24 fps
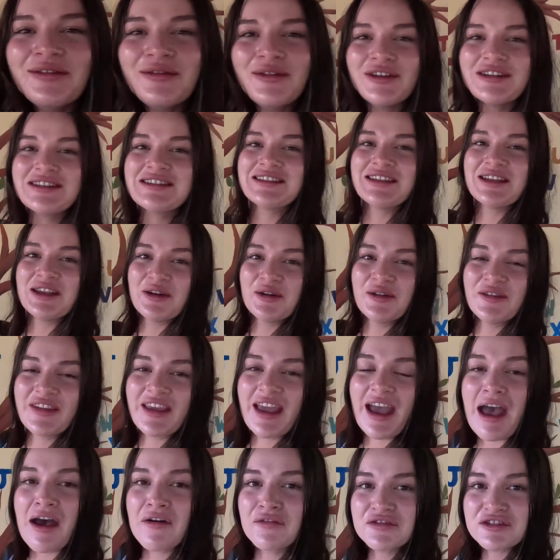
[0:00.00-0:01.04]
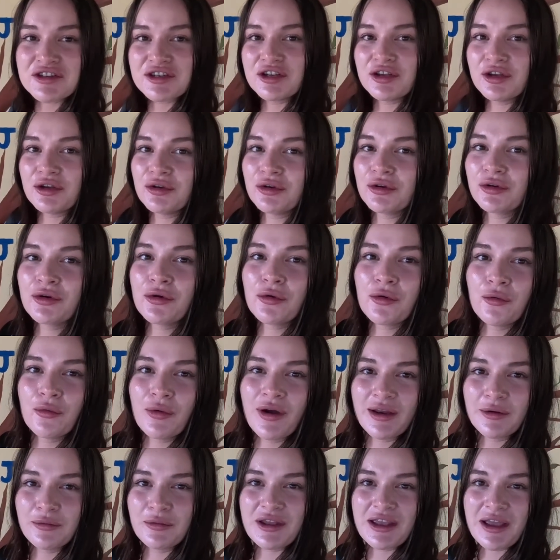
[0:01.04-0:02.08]
We'll see you in the afternoon
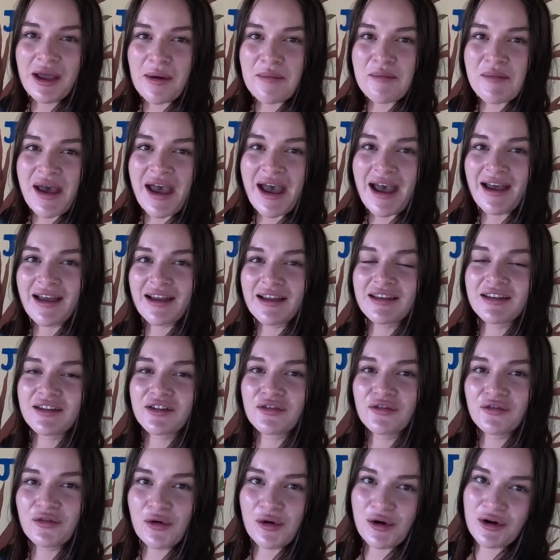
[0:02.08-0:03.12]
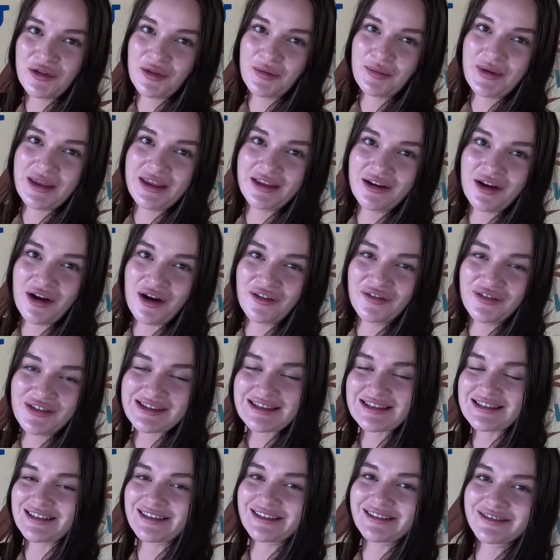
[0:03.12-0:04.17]
when we come back for the bean
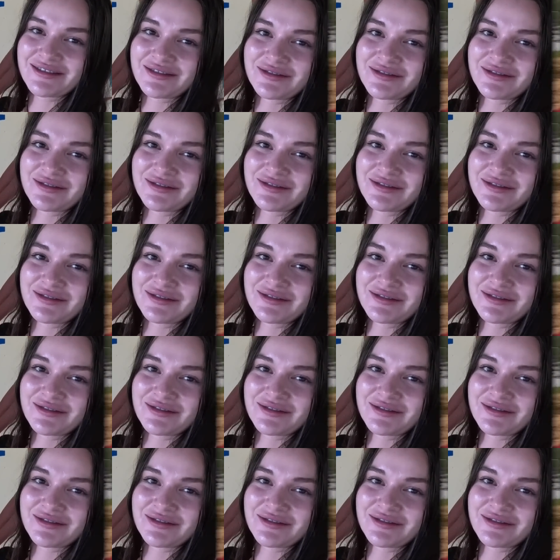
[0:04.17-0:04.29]
harvesting.